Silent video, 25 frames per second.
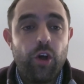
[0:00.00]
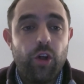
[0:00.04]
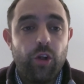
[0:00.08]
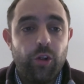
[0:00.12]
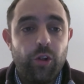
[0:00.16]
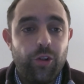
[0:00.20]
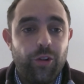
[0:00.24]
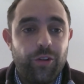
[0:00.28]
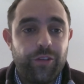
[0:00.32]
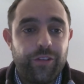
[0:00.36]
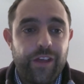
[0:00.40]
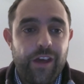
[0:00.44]

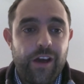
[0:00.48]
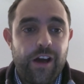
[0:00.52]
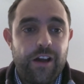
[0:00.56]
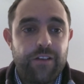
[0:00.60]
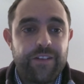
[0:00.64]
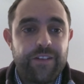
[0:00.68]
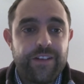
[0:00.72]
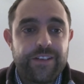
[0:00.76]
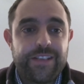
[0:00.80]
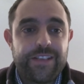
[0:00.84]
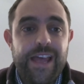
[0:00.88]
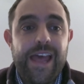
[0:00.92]
All they
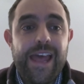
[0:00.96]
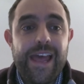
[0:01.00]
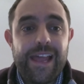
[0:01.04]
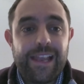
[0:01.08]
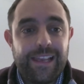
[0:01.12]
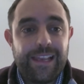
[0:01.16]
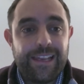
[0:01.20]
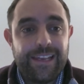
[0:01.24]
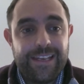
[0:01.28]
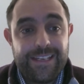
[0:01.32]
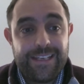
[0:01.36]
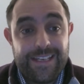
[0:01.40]
are is
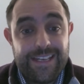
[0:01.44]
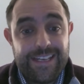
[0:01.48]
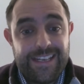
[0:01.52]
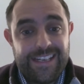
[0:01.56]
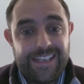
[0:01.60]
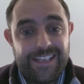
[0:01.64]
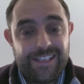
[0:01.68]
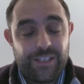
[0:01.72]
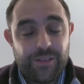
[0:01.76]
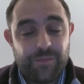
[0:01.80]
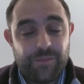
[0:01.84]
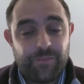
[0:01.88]

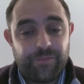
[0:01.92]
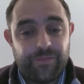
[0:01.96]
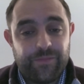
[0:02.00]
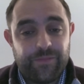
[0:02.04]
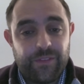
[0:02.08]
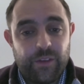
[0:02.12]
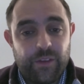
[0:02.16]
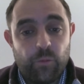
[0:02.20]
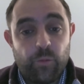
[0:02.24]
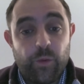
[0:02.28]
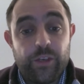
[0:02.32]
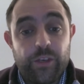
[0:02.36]
LEDs,
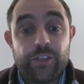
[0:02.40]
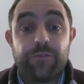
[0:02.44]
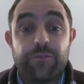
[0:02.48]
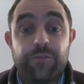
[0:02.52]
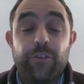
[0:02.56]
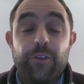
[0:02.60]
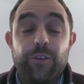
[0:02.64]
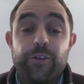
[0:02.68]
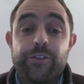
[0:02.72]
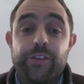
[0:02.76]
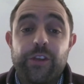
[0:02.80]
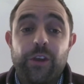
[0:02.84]
which have
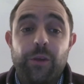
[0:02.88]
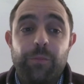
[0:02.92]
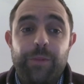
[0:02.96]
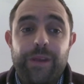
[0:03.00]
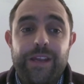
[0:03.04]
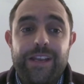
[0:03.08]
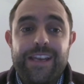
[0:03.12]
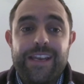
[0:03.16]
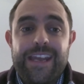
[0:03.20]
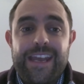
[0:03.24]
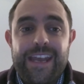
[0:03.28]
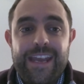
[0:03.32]
also
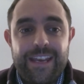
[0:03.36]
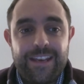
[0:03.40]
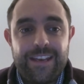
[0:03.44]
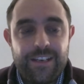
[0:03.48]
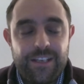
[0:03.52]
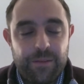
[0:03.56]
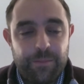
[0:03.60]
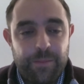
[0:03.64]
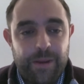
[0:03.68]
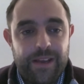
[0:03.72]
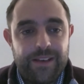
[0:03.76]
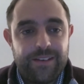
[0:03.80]
been
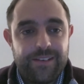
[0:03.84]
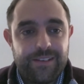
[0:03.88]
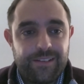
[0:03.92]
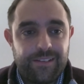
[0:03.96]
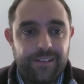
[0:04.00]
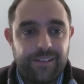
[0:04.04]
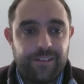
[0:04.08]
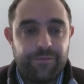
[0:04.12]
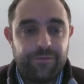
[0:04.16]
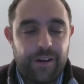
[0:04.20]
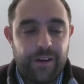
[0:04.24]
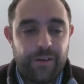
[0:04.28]

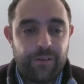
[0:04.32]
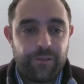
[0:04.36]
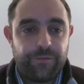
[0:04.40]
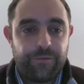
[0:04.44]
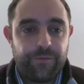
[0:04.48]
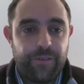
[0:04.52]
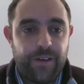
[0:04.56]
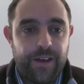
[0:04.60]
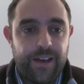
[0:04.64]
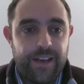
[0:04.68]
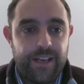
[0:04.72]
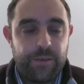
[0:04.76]
independently
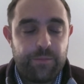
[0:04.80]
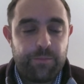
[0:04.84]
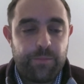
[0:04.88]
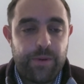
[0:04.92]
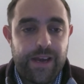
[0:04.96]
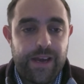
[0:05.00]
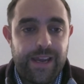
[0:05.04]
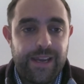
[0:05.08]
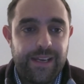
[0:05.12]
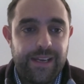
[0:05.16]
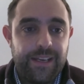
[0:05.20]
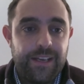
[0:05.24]
verified
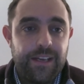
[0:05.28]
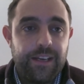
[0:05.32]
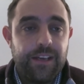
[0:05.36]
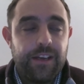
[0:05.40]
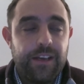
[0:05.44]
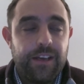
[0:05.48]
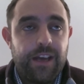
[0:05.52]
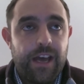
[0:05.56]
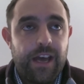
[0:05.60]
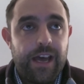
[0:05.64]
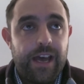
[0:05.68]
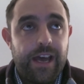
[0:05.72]
by
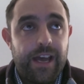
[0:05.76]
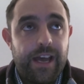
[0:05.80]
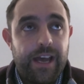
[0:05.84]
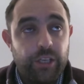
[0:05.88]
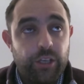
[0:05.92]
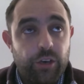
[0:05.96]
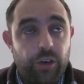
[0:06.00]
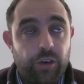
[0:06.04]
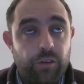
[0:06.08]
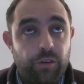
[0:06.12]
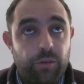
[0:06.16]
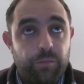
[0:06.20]
a
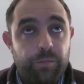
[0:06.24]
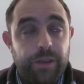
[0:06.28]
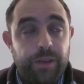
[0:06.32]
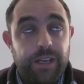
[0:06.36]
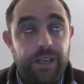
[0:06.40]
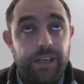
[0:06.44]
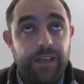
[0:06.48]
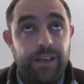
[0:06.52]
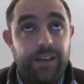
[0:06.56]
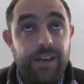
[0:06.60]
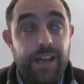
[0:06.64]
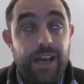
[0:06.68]

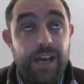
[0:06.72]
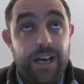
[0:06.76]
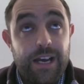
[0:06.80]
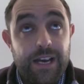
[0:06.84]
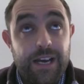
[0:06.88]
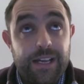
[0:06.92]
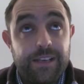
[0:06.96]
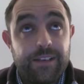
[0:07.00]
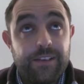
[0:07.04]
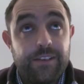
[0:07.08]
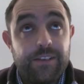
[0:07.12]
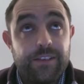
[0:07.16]
European
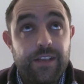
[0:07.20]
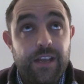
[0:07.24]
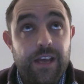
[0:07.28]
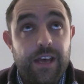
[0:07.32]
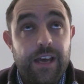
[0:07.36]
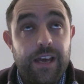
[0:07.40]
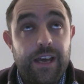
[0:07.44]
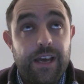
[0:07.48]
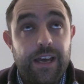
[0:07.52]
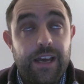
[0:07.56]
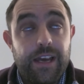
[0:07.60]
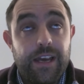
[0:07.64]
and
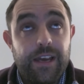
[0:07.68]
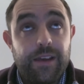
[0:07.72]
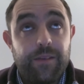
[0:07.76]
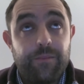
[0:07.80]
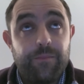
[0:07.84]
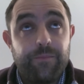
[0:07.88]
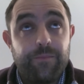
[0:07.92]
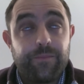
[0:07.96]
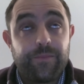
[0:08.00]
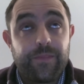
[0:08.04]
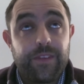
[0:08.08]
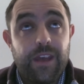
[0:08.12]

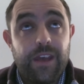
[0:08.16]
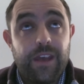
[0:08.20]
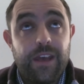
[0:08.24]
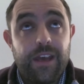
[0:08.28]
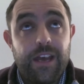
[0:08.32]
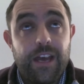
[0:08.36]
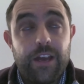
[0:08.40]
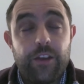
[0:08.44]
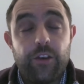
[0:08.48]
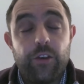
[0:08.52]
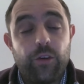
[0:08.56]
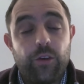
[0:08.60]

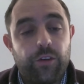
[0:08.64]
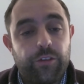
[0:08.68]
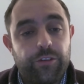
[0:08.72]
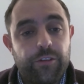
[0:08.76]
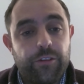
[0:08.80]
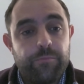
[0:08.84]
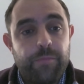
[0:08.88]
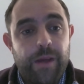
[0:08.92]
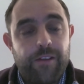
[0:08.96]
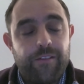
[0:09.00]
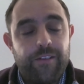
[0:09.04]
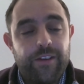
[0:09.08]
a North
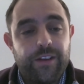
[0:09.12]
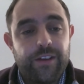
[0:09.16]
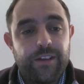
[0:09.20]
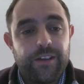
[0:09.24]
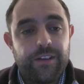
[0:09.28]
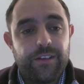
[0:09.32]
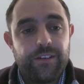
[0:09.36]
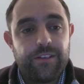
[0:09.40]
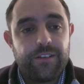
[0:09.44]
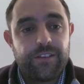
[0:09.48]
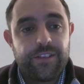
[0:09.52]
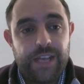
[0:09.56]

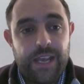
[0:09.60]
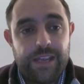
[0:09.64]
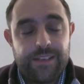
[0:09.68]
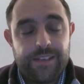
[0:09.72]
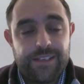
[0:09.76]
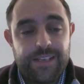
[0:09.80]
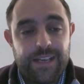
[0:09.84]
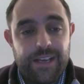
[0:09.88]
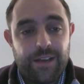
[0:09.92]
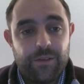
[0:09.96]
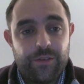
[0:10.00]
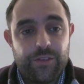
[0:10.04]
American
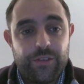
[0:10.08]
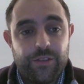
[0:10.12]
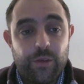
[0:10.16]
test house.